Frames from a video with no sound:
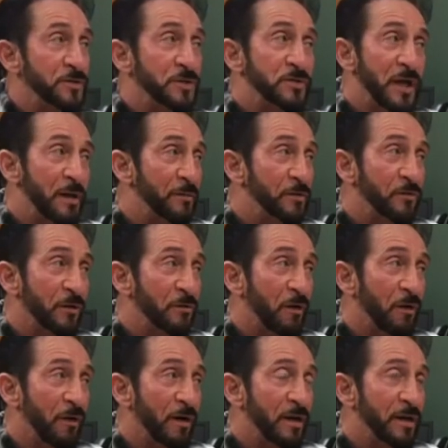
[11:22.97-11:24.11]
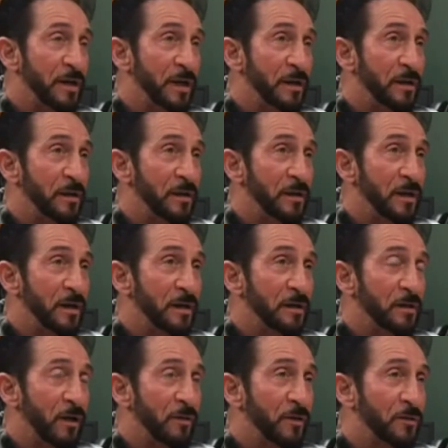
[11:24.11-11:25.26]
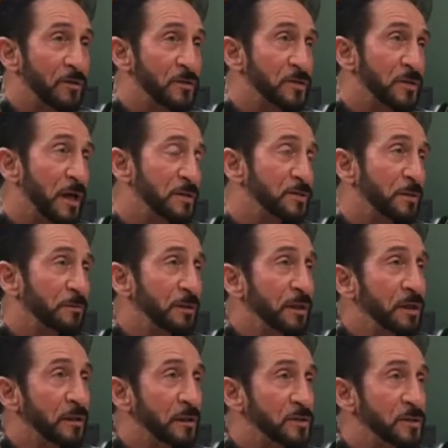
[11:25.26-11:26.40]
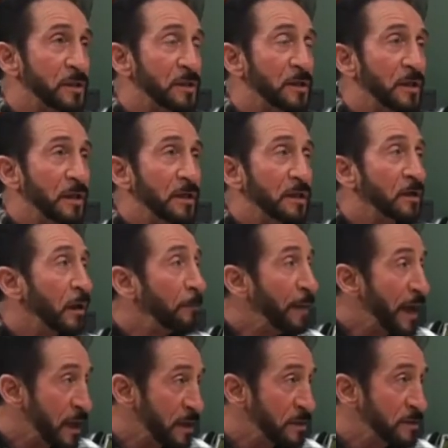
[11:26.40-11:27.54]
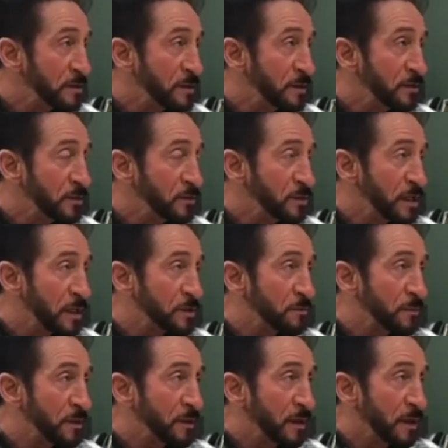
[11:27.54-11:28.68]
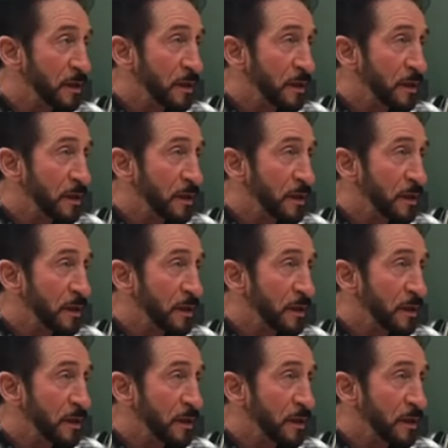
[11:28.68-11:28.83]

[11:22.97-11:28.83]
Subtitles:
Examine your own heart. And although there's not some legalistic command in the New Testament,